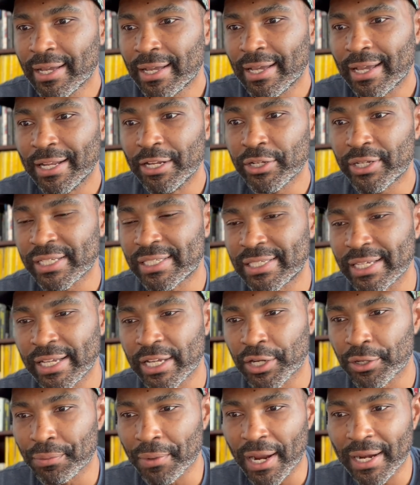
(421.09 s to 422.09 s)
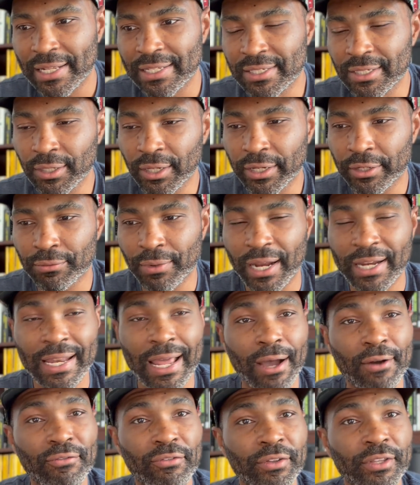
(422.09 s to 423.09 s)
And you can see here, right? It's looking right
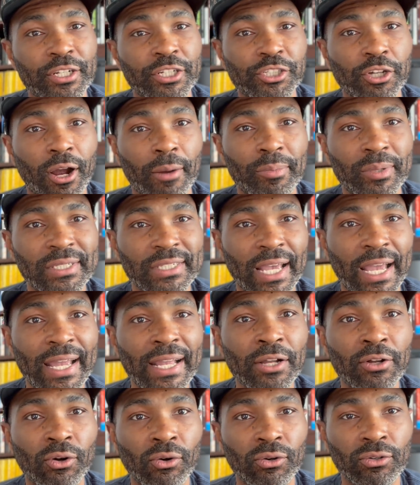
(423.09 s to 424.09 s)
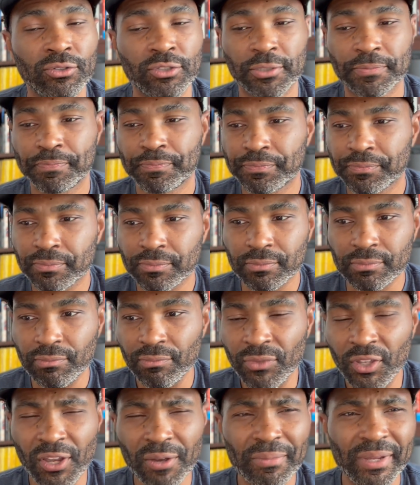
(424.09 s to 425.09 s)
now for the sharpest angles
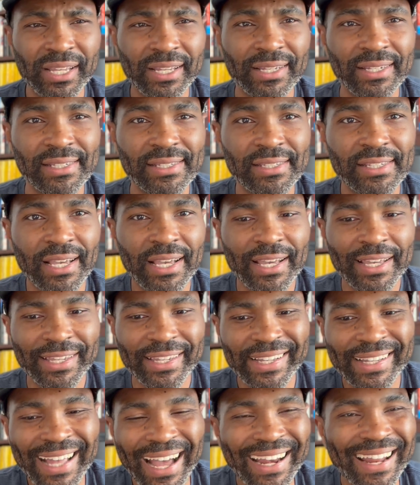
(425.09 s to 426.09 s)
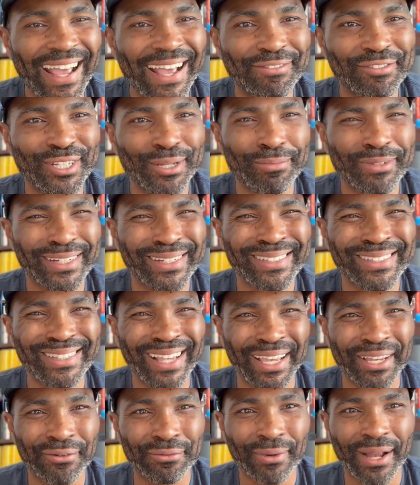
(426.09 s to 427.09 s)
because you gotta have something to
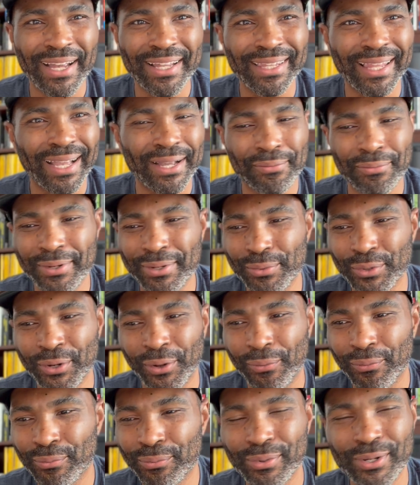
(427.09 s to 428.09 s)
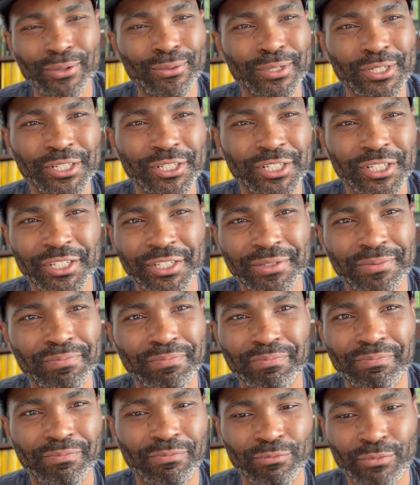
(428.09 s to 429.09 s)
say, right? Like, we don't just
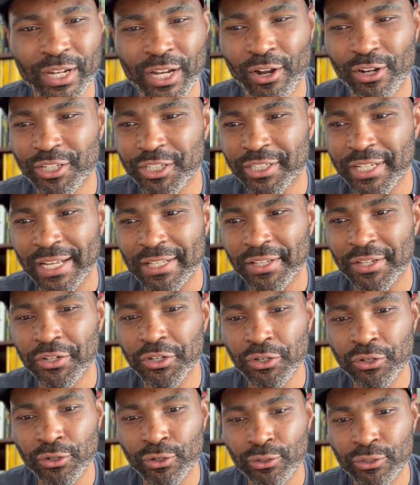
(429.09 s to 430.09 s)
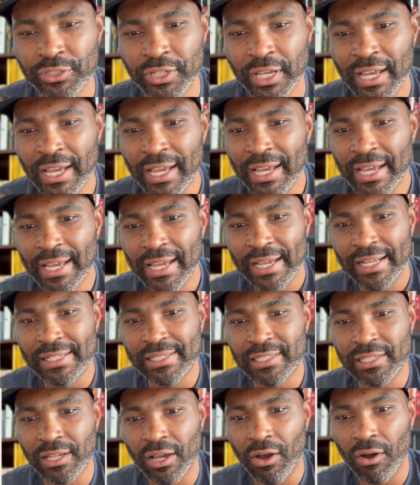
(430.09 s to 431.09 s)
regurgitate the news, and
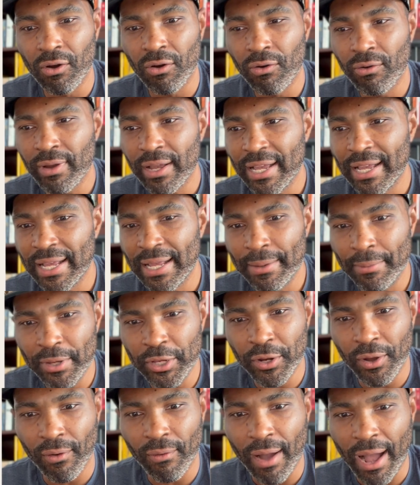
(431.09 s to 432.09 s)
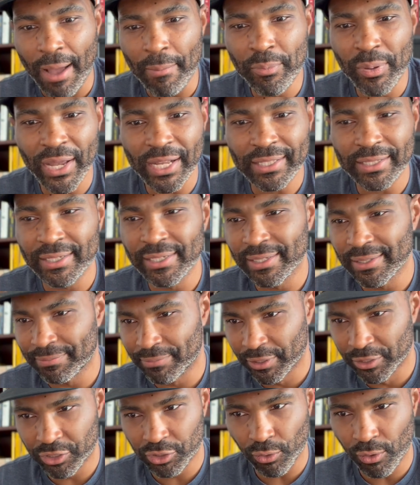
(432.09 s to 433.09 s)
so, I picked the
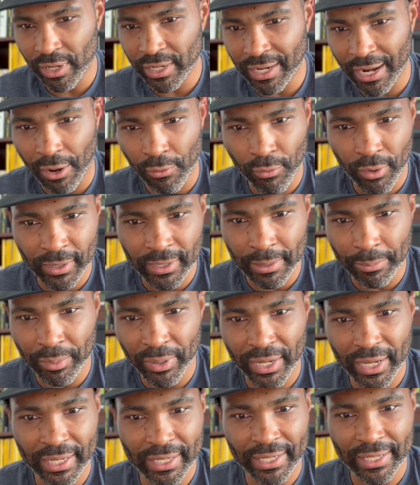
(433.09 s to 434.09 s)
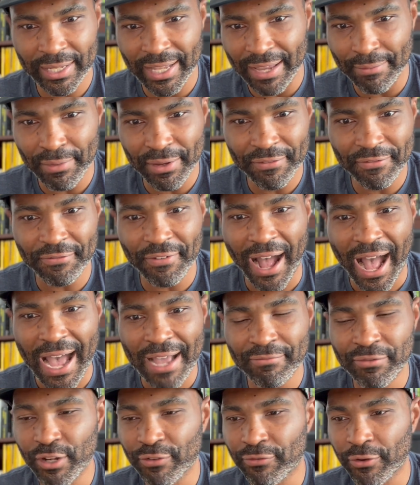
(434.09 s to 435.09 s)
story that I wanted to pick, gave me 5
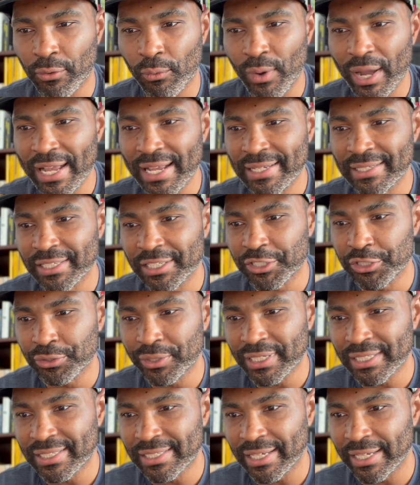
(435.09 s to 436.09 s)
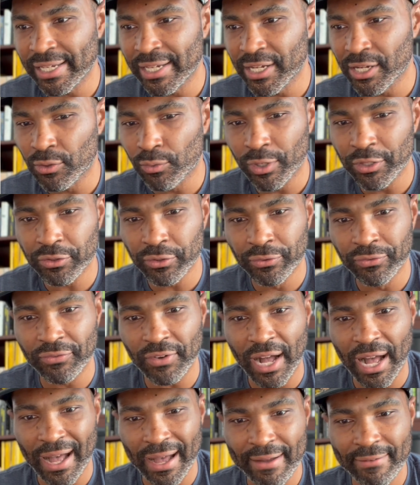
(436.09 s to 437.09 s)
different ways, as you can see here, 1 through
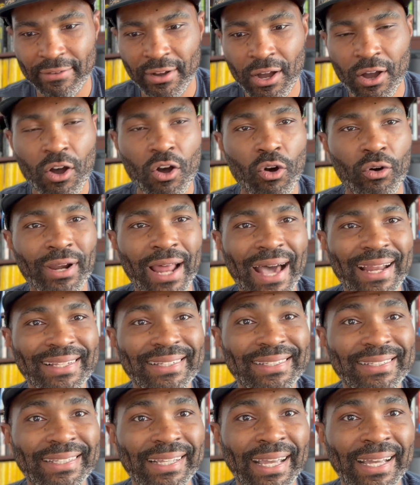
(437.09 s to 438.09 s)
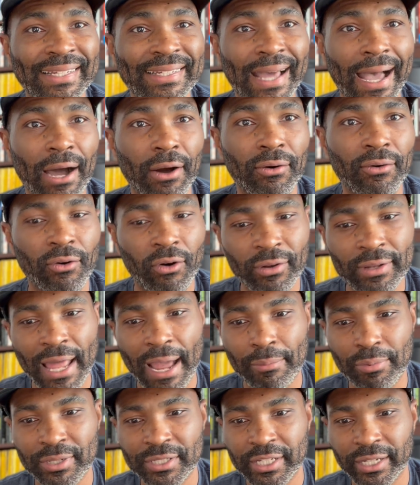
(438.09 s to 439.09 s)
5, on how to stand out on that
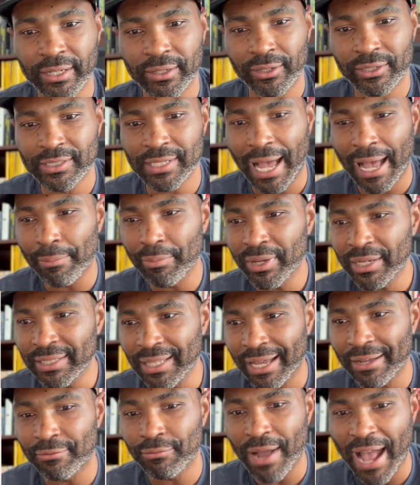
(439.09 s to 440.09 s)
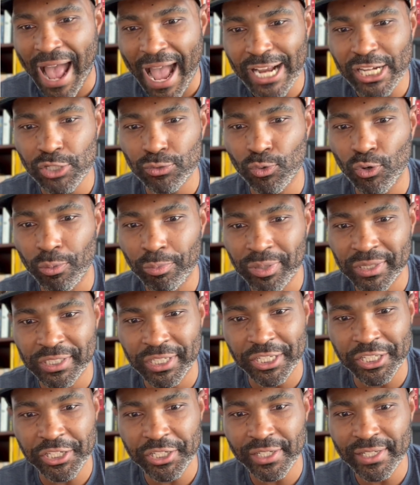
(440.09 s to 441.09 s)
particular topic, like, actual
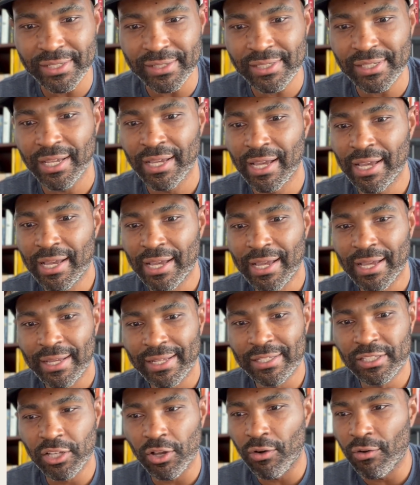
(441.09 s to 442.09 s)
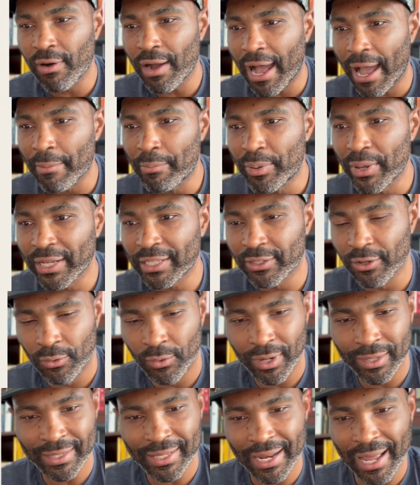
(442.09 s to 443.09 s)
positions, and so I picked the
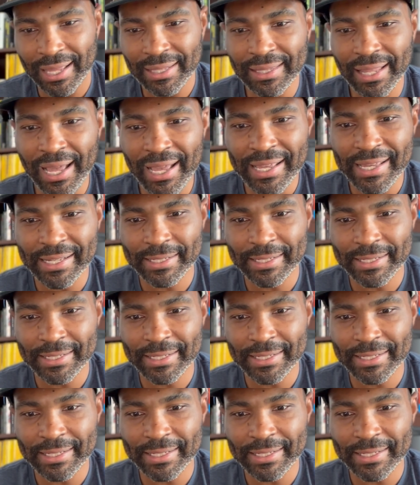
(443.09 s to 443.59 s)
one that I like.